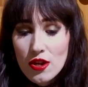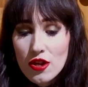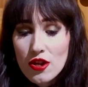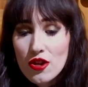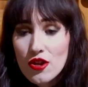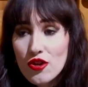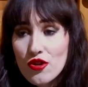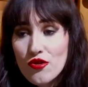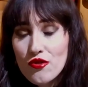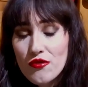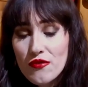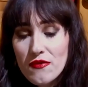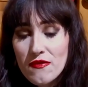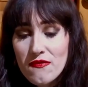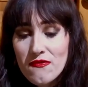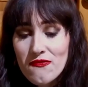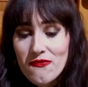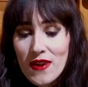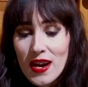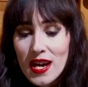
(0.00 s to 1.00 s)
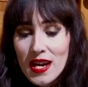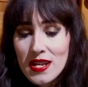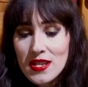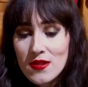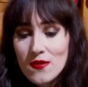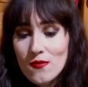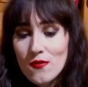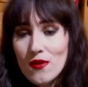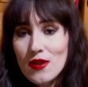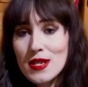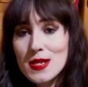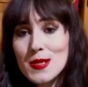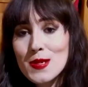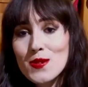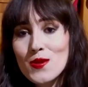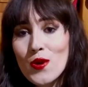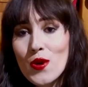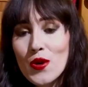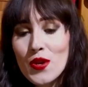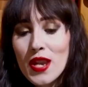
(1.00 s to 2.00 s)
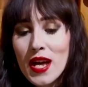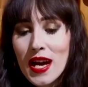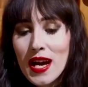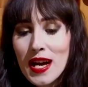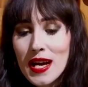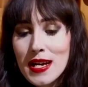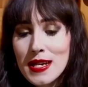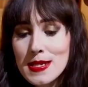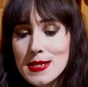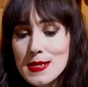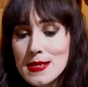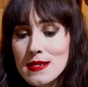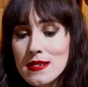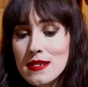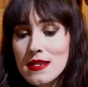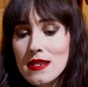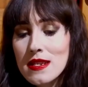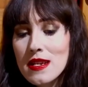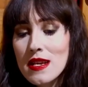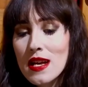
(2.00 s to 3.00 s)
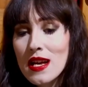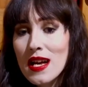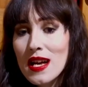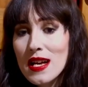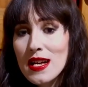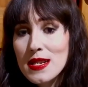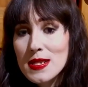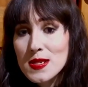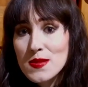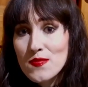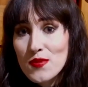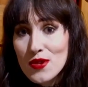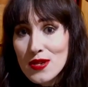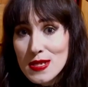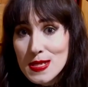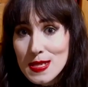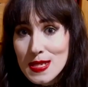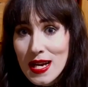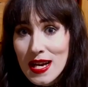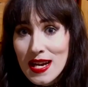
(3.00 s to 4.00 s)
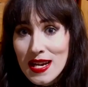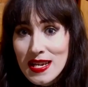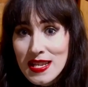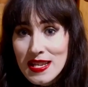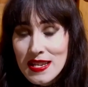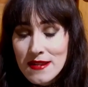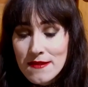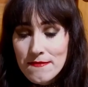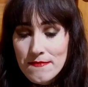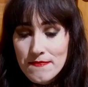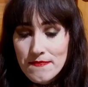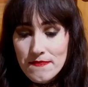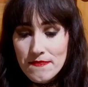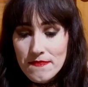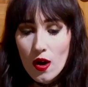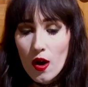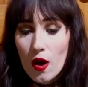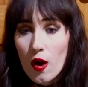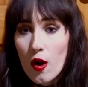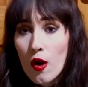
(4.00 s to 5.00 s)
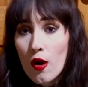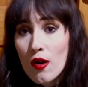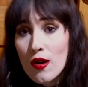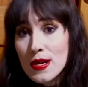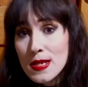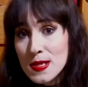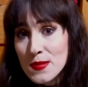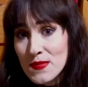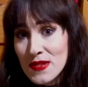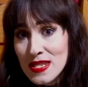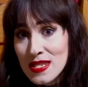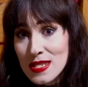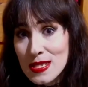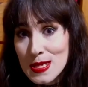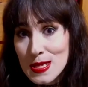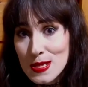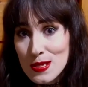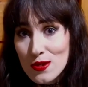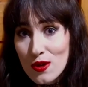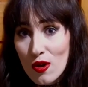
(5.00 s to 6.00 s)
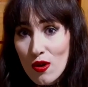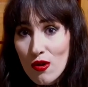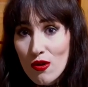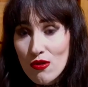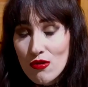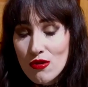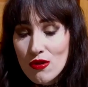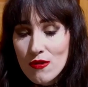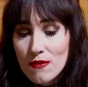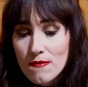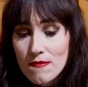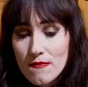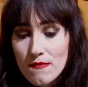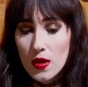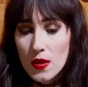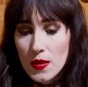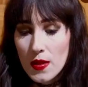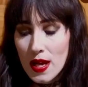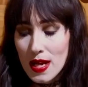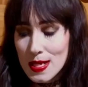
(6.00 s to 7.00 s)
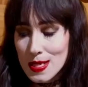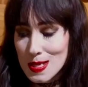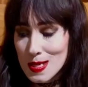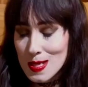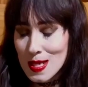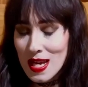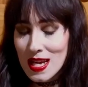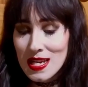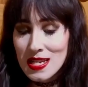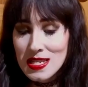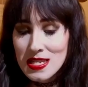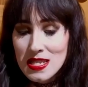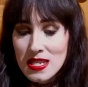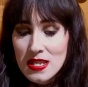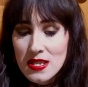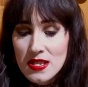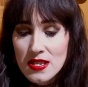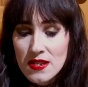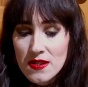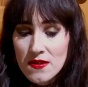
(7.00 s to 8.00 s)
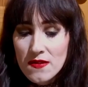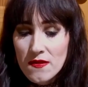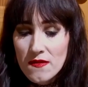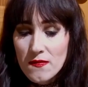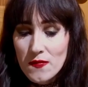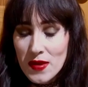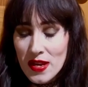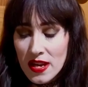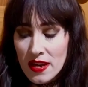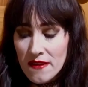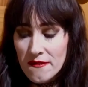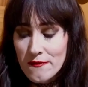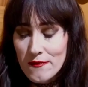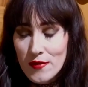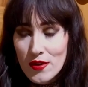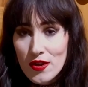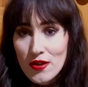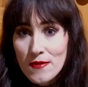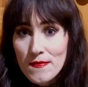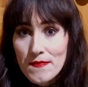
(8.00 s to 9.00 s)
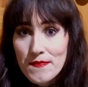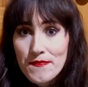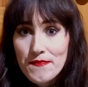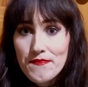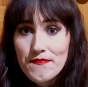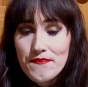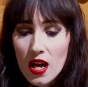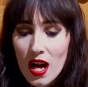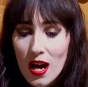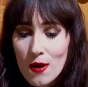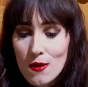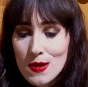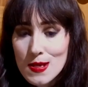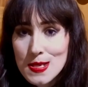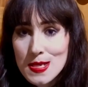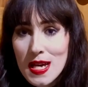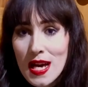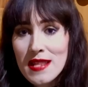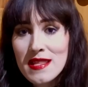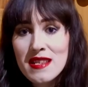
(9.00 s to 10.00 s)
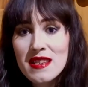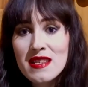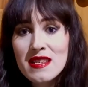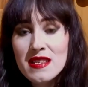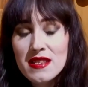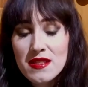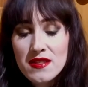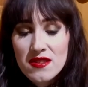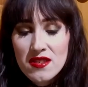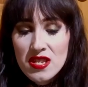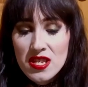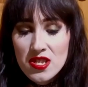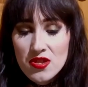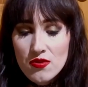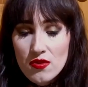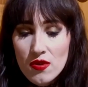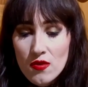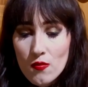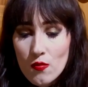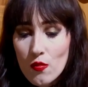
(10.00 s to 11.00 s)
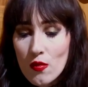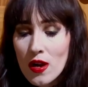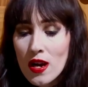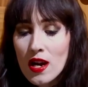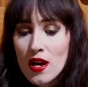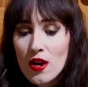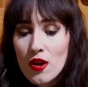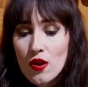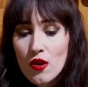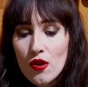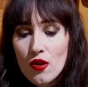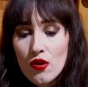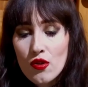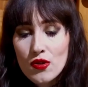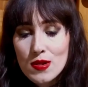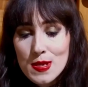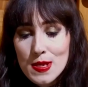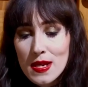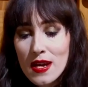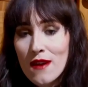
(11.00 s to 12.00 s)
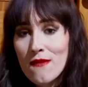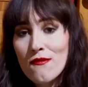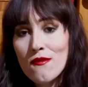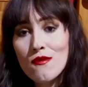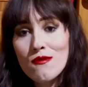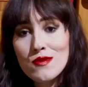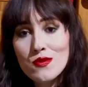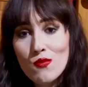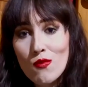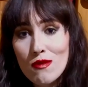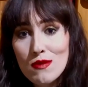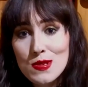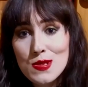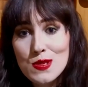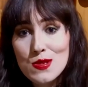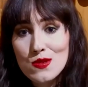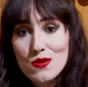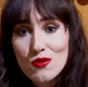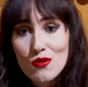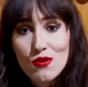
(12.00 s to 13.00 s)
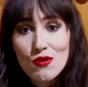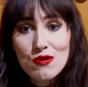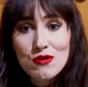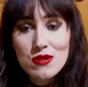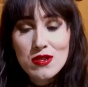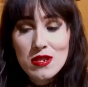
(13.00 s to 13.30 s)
you can find what is known as a Spuckstein or a Spitting Stone not set into the pavement outside the cathedral where her scaffold once stood.